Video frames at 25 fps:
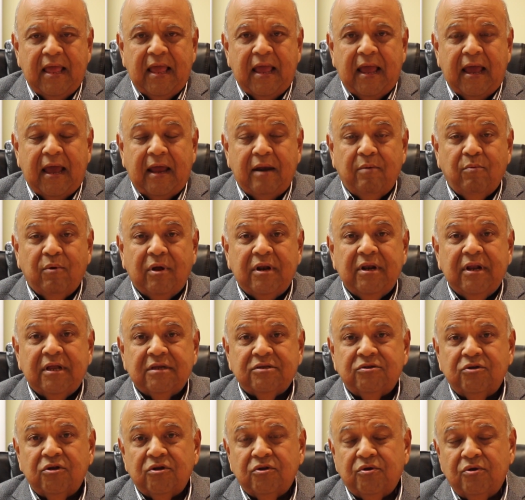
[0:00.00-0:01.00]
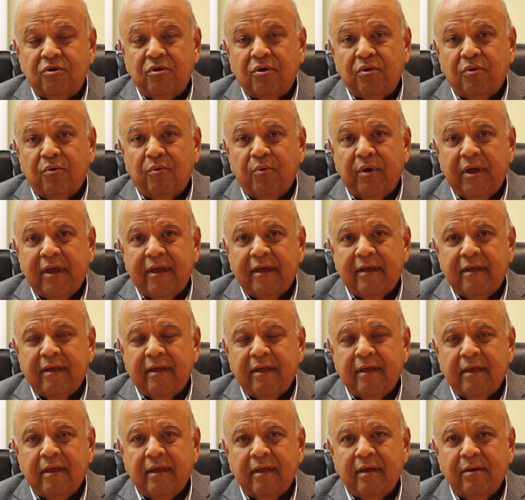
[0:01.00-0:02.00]
And one does not know
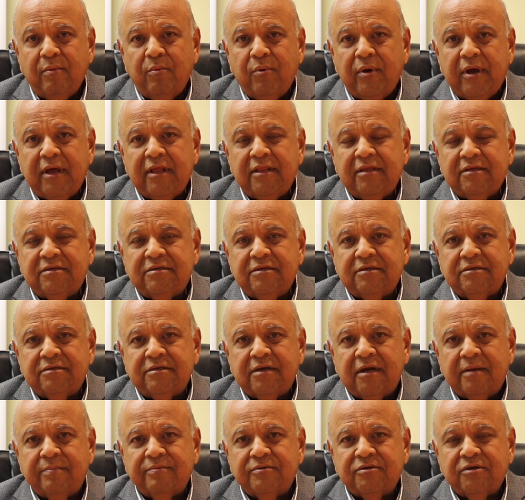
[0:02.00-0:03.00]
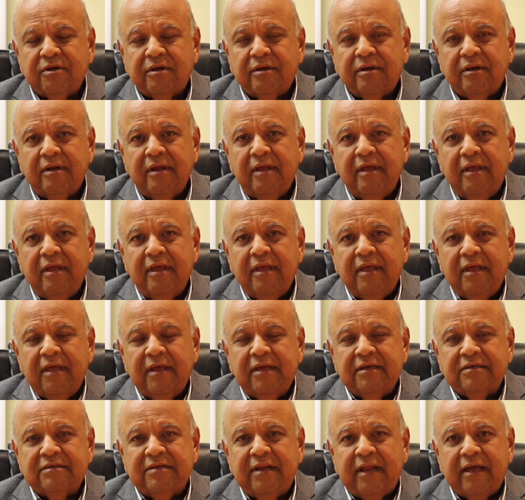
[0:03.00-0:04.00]
where this disruption
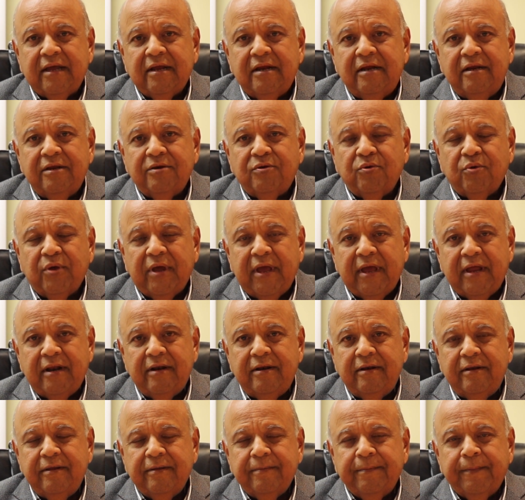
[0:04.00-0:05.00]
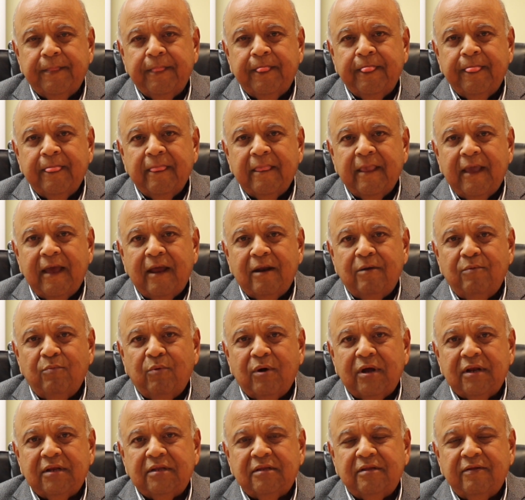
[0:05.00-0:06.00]
is likely to end and
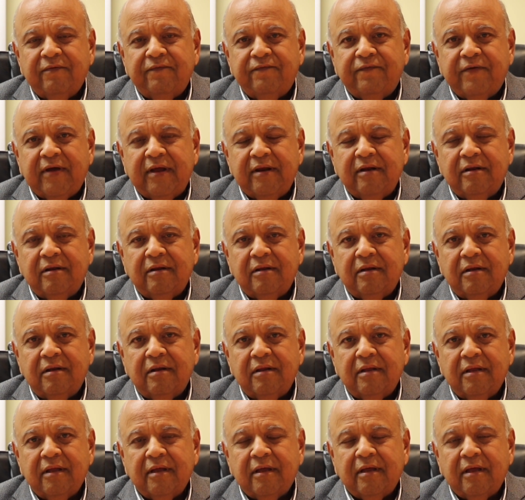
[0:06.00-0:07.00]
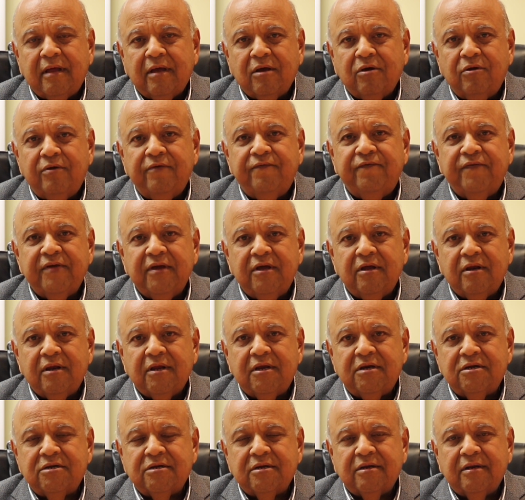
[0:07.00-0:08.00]
what the final
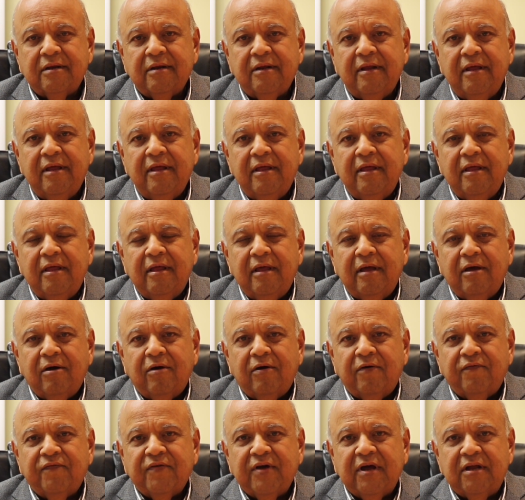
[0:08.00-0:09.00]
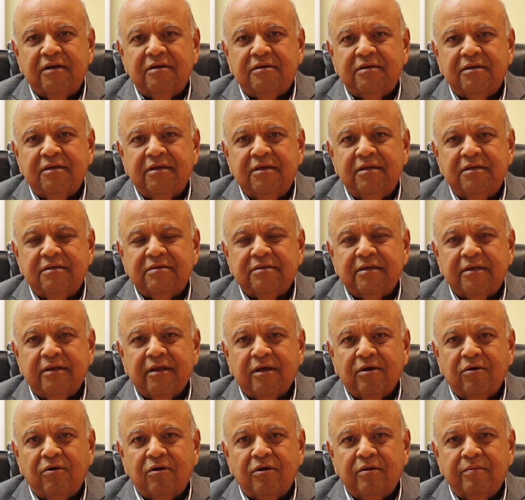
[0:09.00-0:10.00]
configuration of countries and
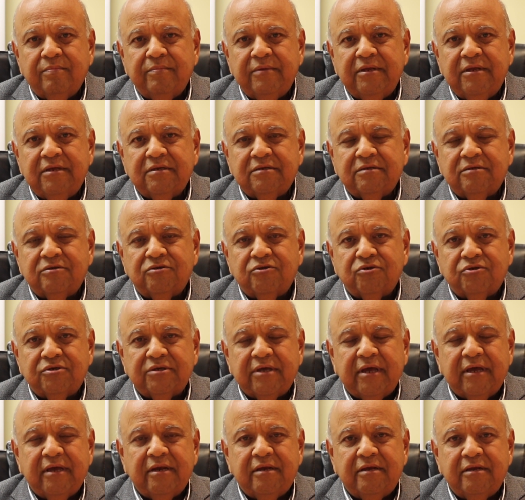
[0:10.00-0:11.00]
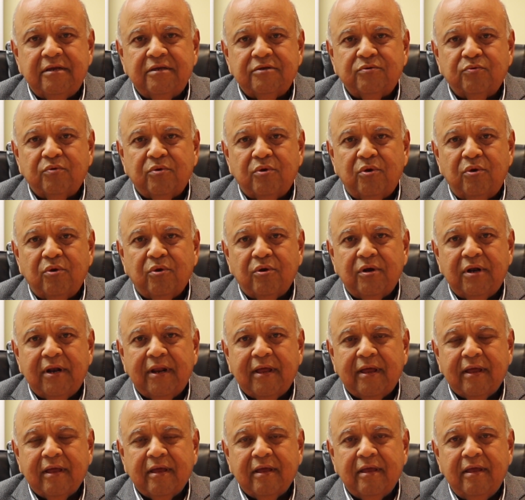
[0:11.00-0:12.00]
economies and societies would look
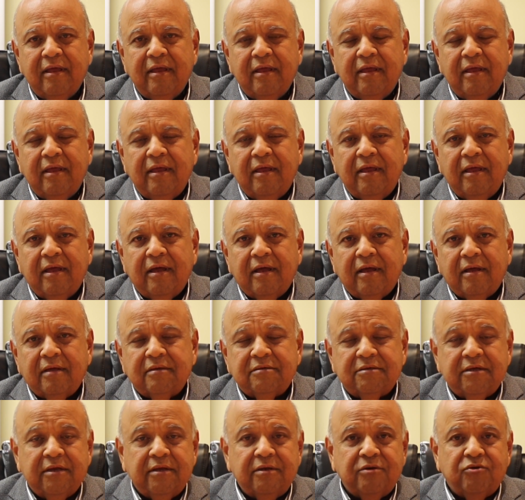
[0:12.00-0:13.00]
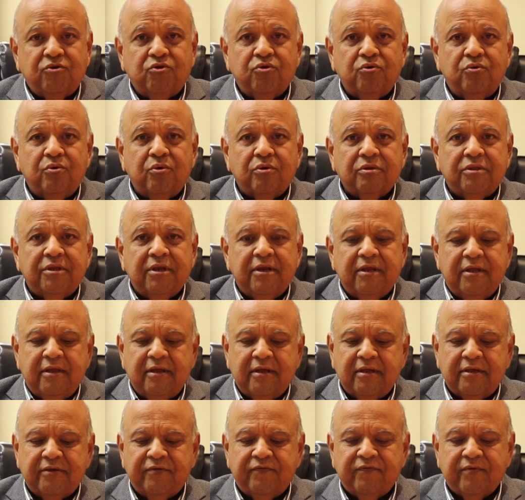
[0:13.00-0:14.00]
like, say, 2 or 3
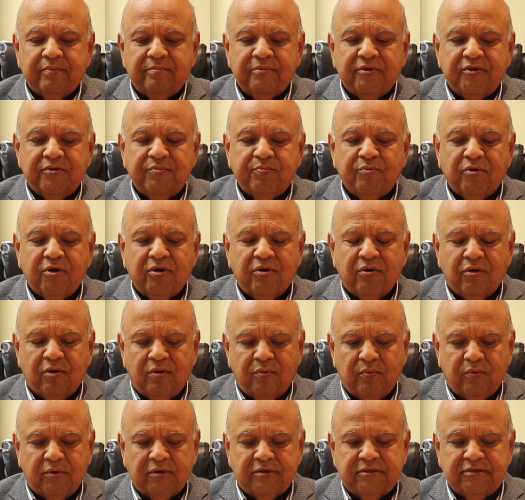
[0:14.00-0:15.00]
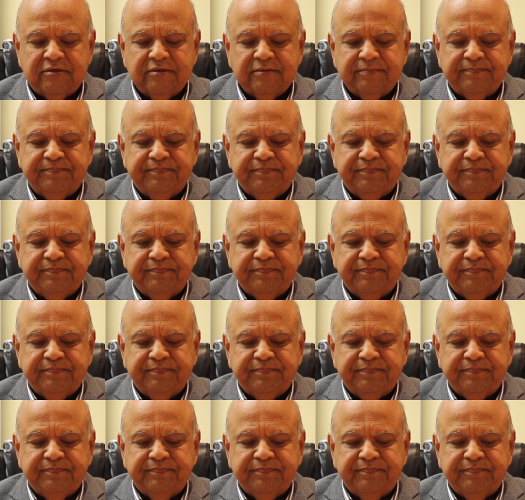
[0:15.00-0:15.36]
years from this point onwards.